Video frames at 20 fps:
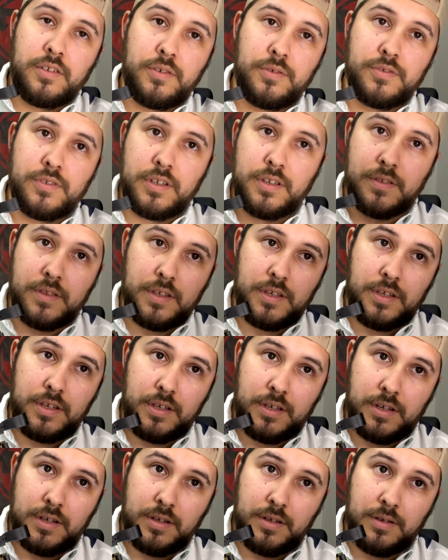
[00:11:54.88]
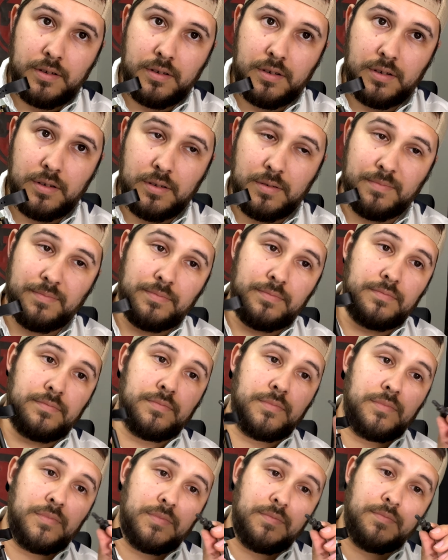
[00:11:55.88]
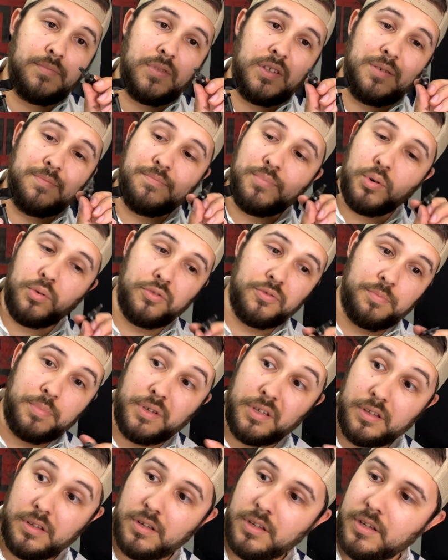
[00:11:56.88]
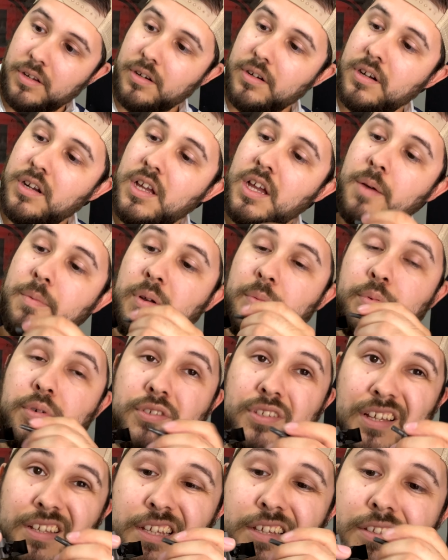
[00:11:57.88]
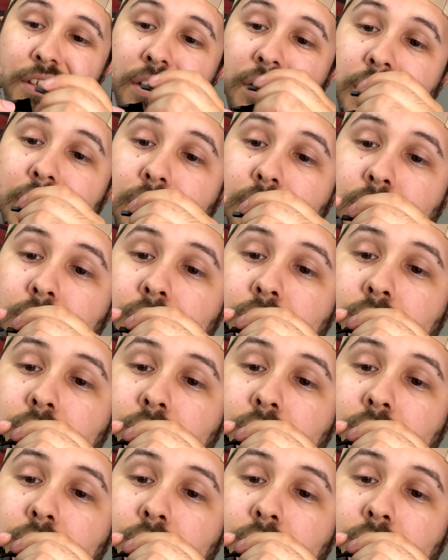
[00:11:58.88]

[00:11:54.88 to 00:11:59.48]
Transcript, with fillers: using the, the bolt pin here, I'm going to push that detent down